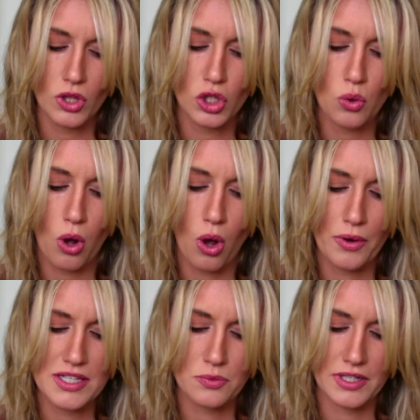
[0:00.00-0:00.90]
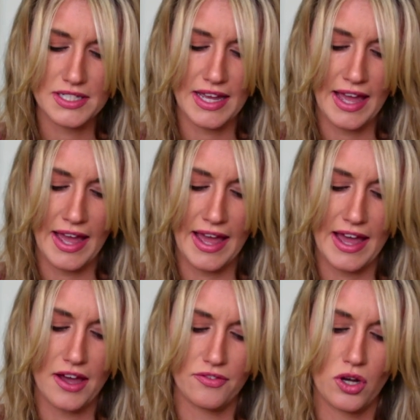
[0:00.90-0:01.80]
You always want to
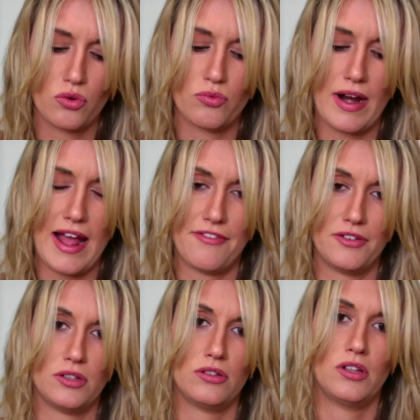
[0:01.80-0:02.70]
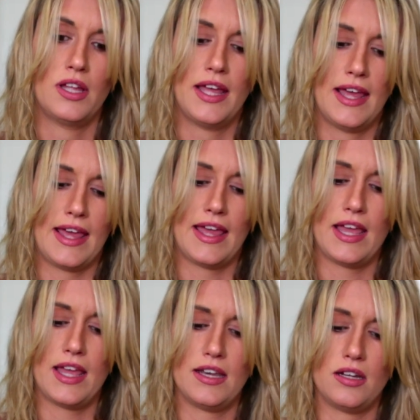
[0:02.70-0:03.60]
have a raffle
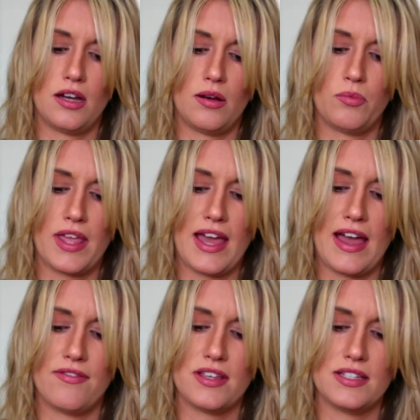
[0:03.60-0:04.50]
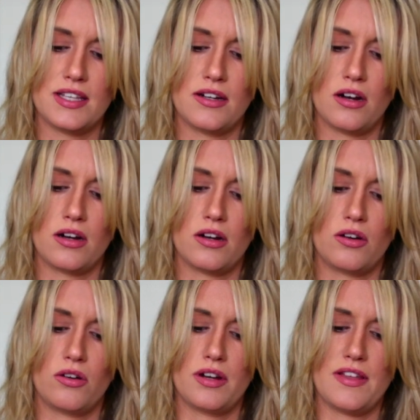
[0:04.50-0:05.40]
and um, we have these in our
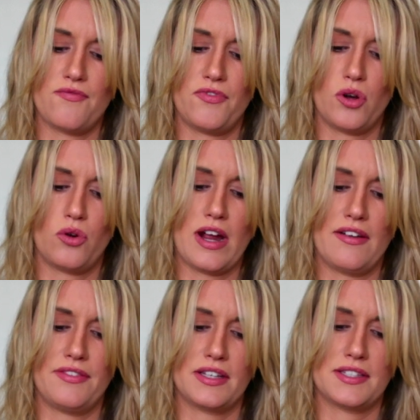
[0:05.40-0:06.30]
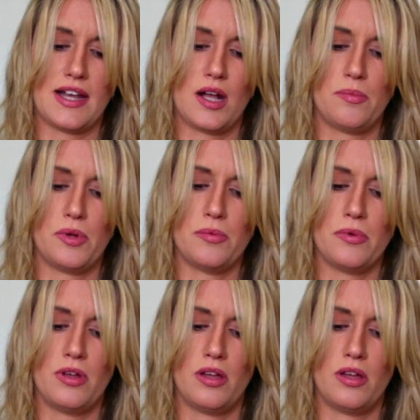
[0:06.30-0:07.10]
infographics album.